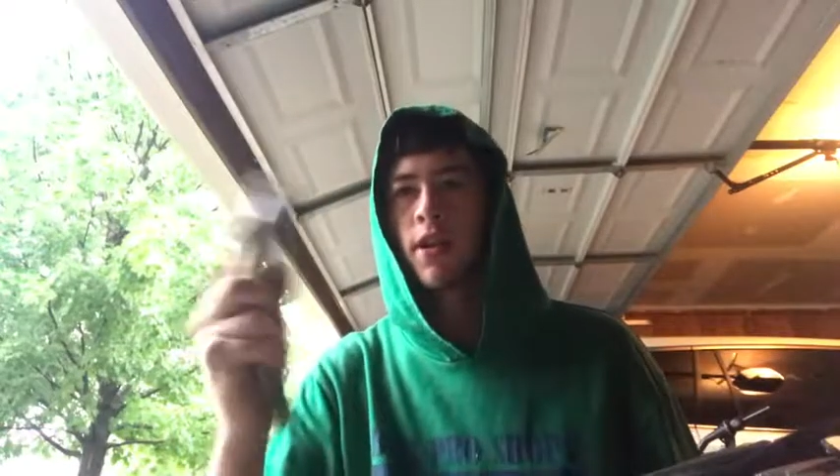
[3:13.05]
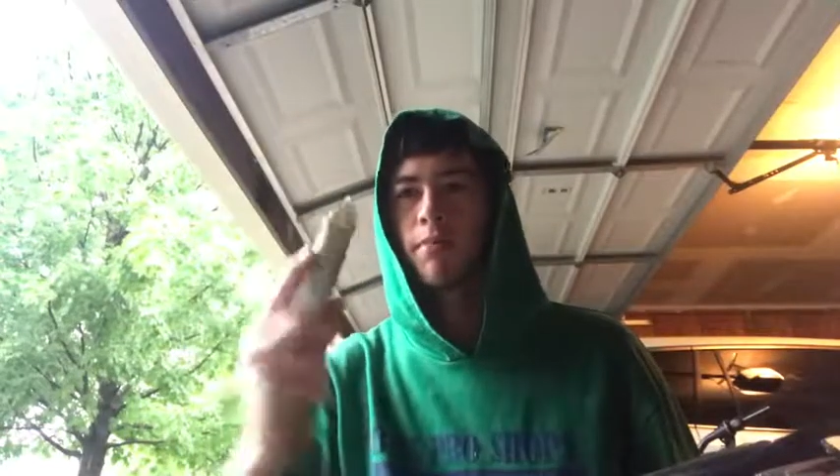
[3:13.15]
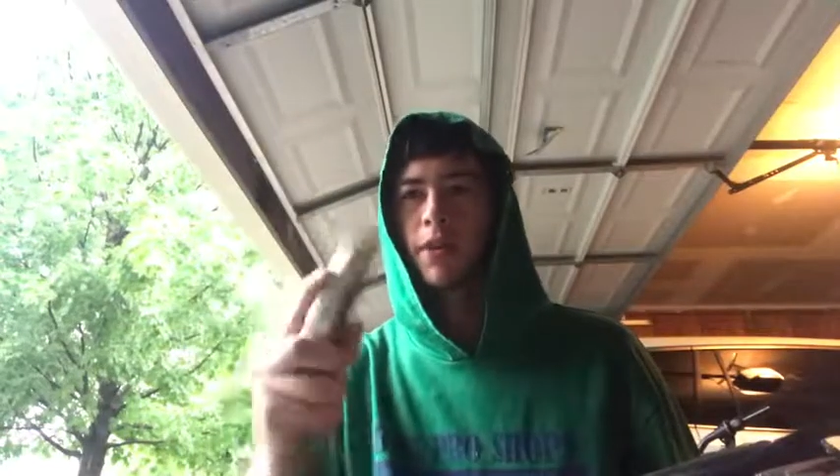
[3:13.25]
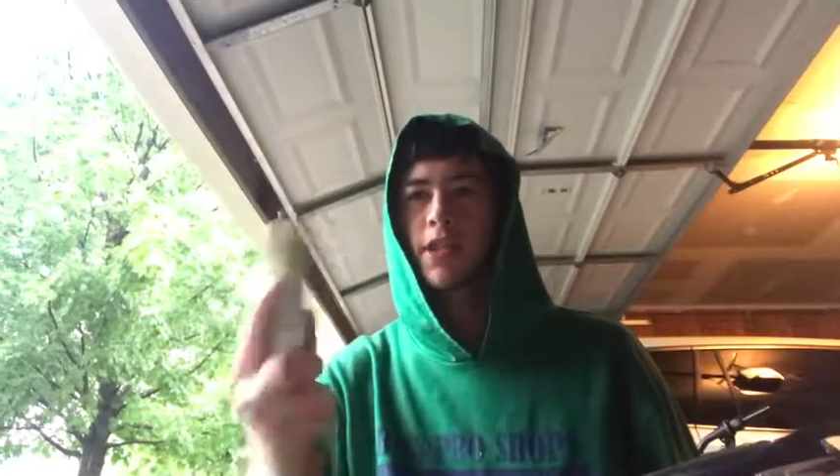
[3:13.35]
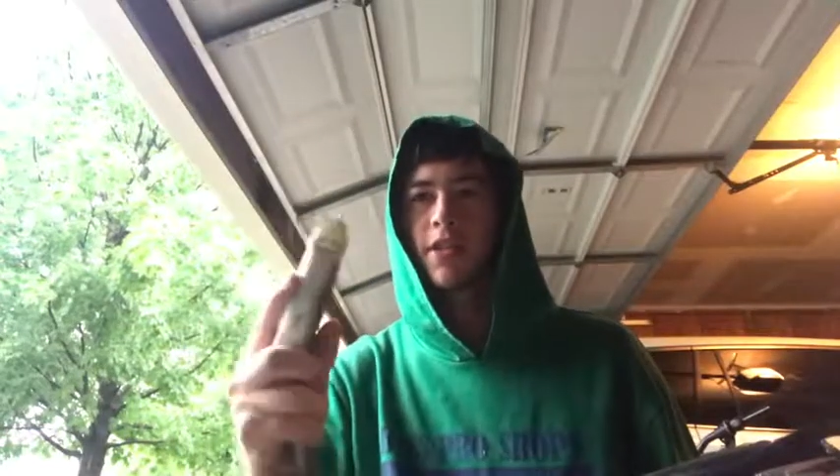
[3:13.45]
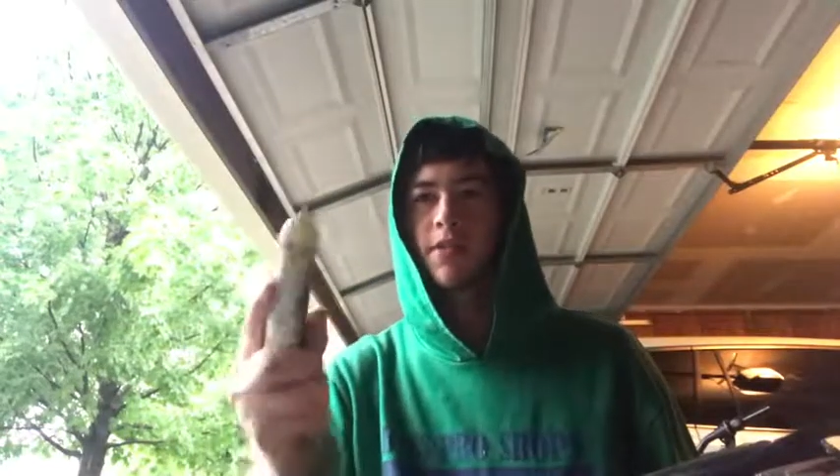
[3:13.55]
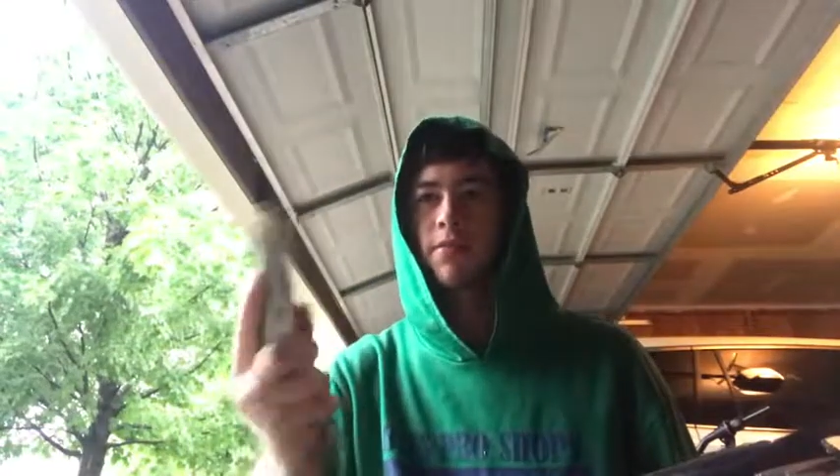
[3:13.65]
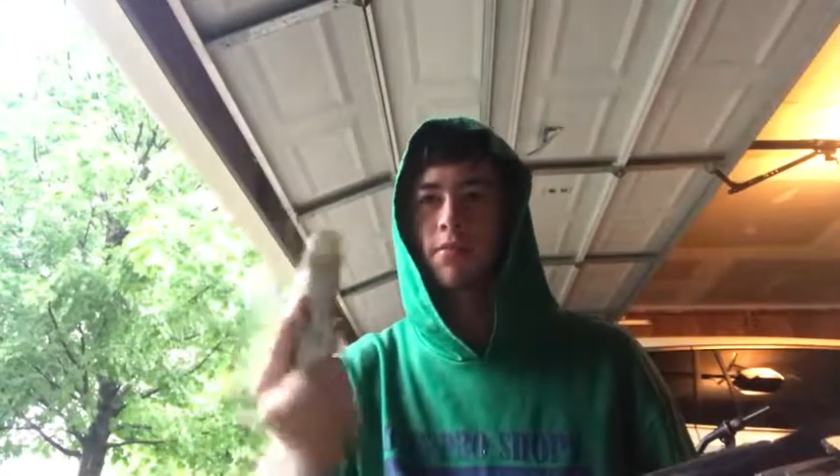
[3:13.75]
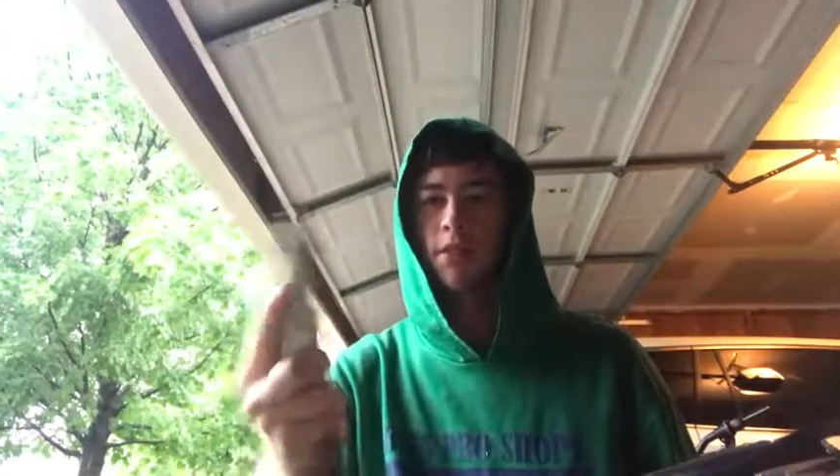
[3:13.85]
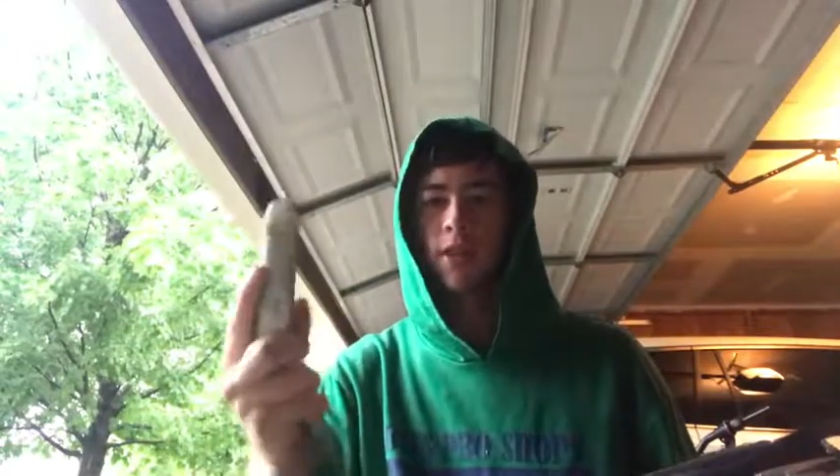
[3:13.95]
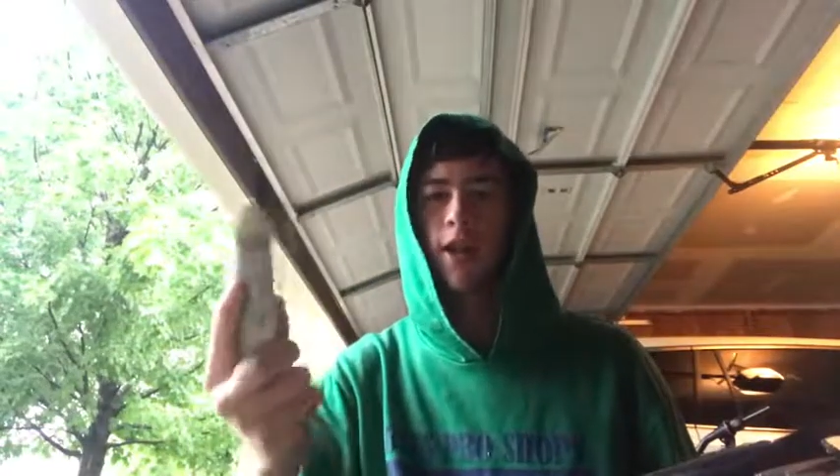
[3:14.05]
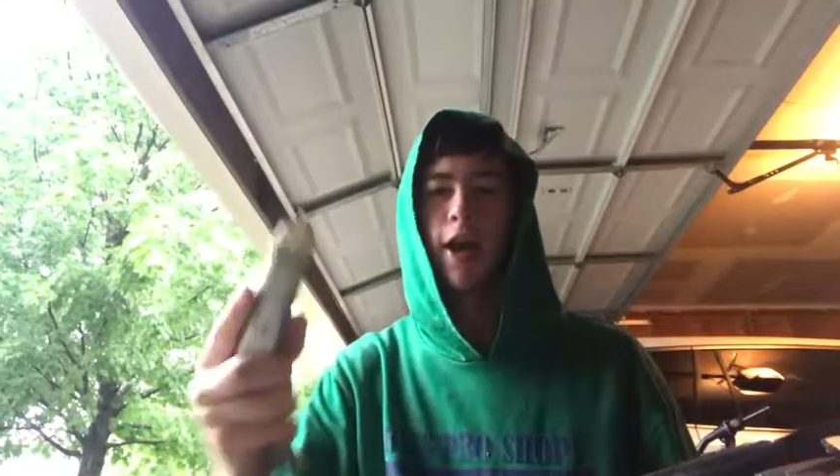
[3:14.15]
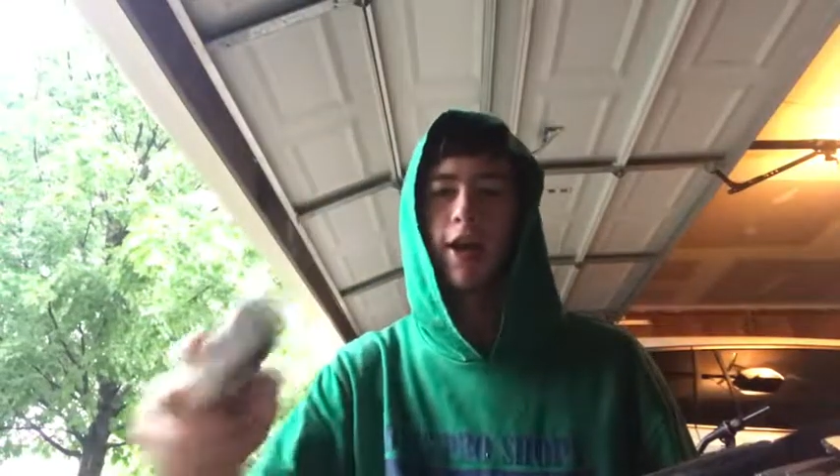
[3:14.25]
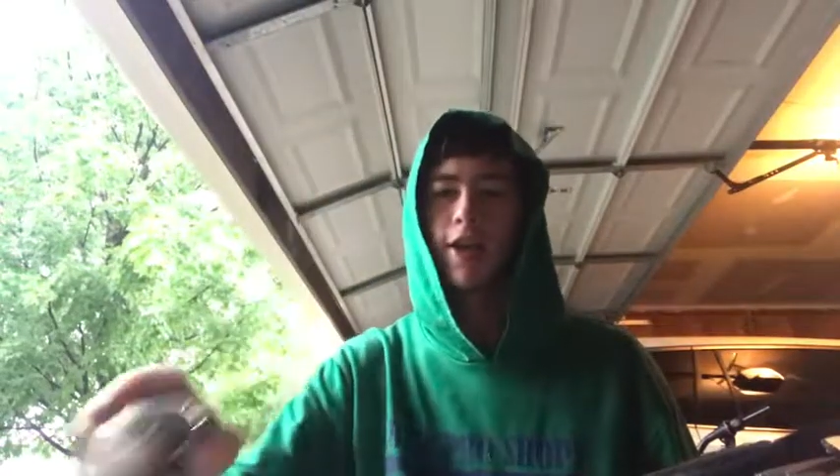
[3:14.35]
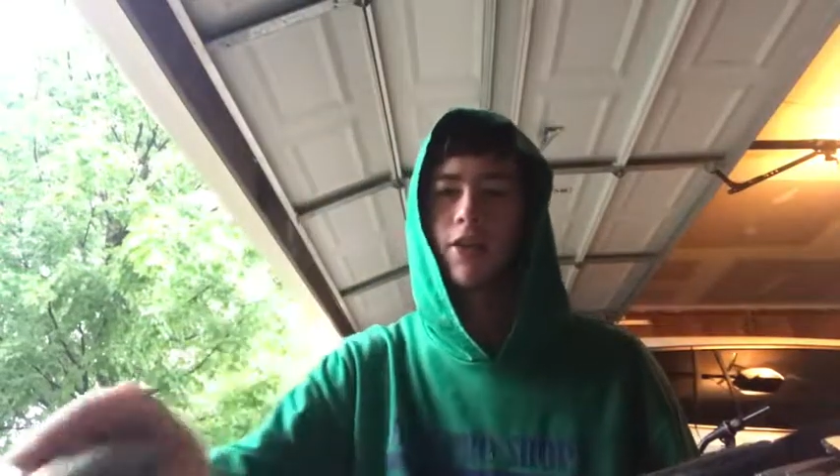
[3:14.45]
makes this
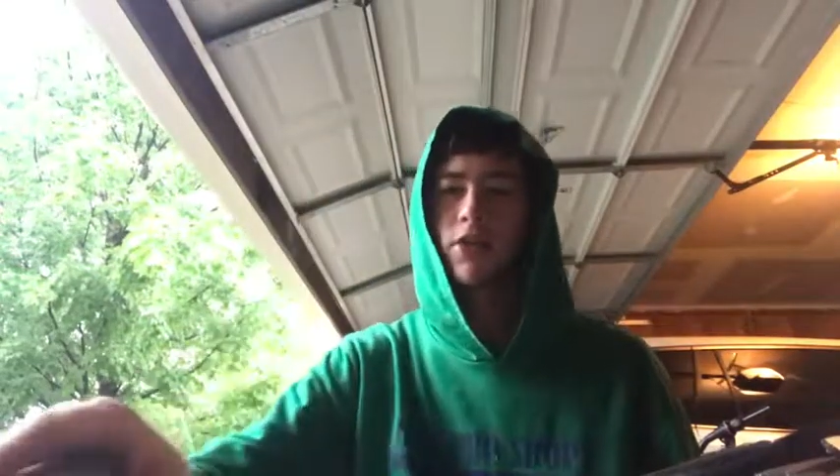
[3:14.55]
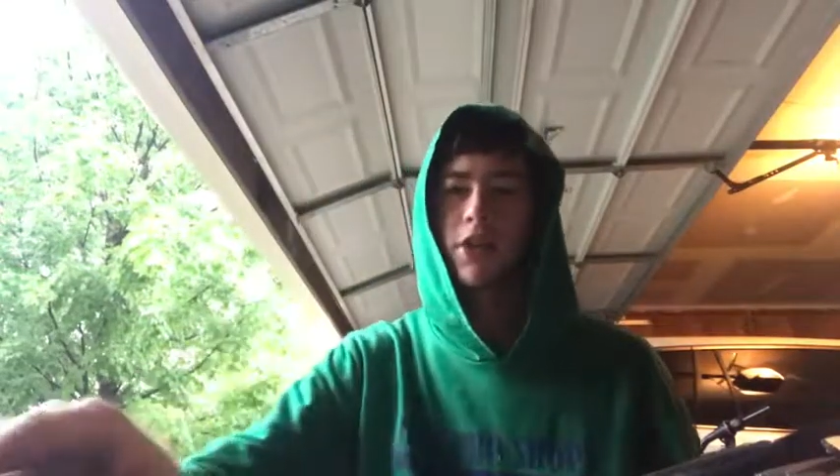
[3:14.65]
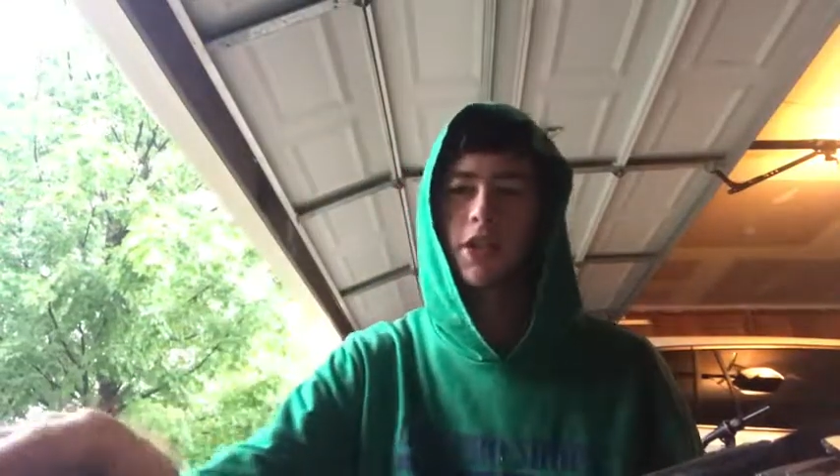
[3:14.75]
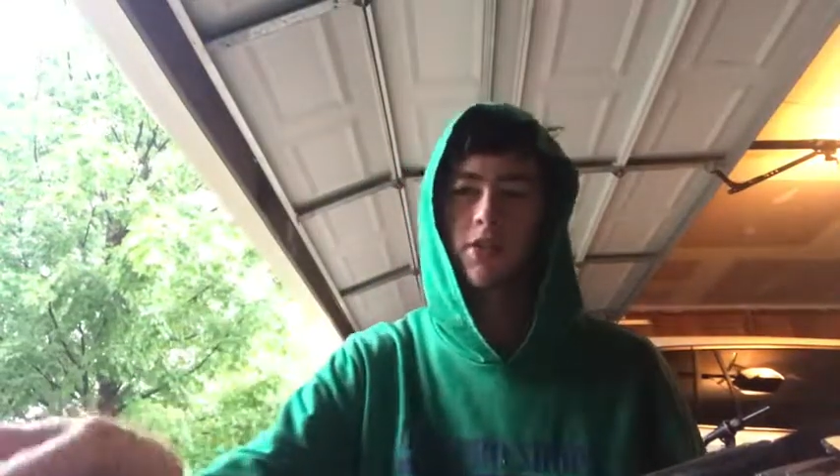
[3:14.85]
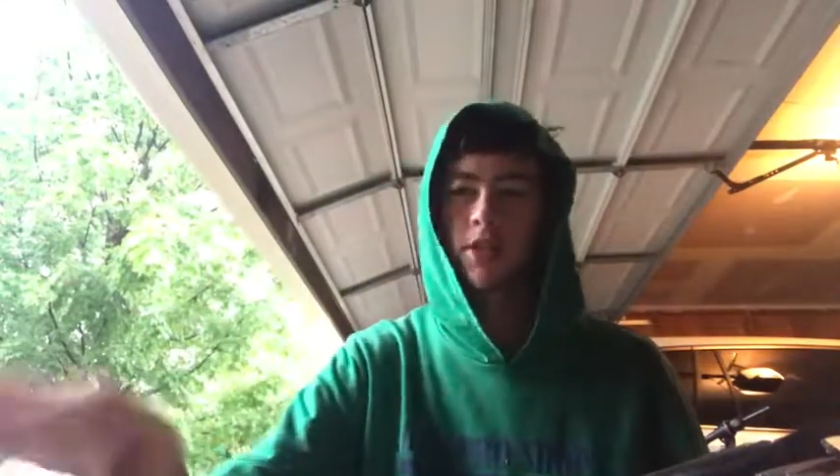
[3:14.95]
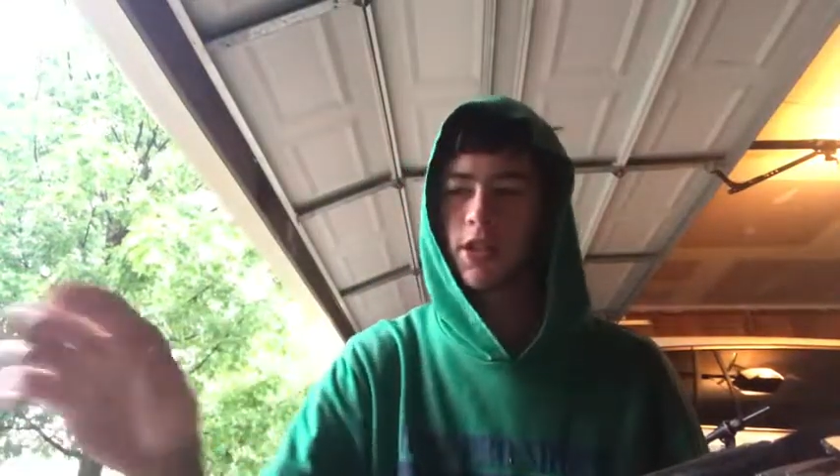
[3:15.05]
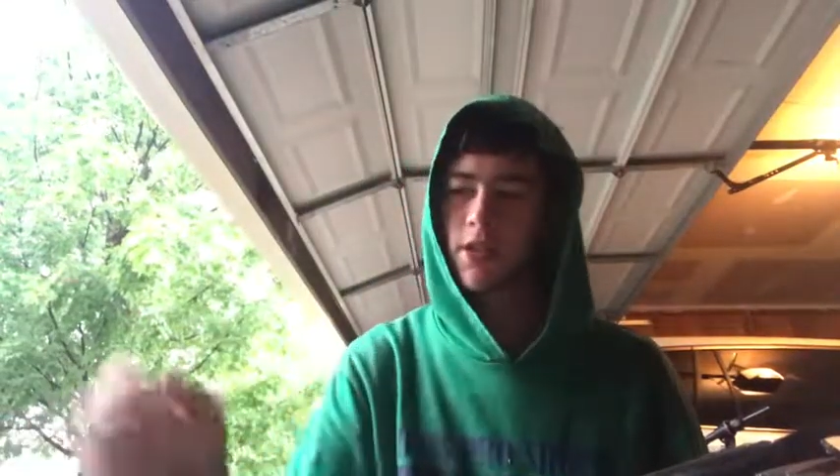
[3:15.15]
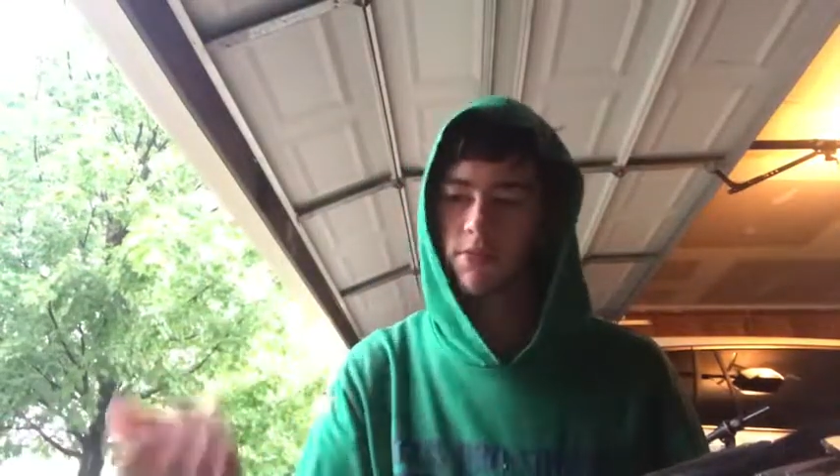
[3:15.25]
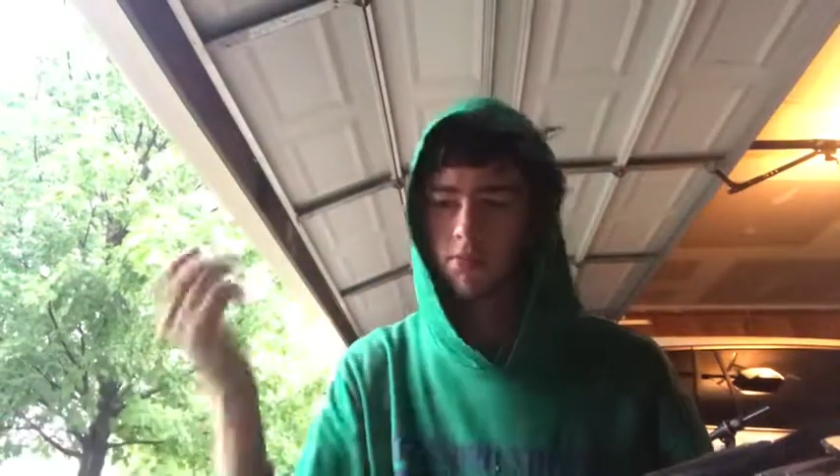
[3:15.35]
knocking noise, which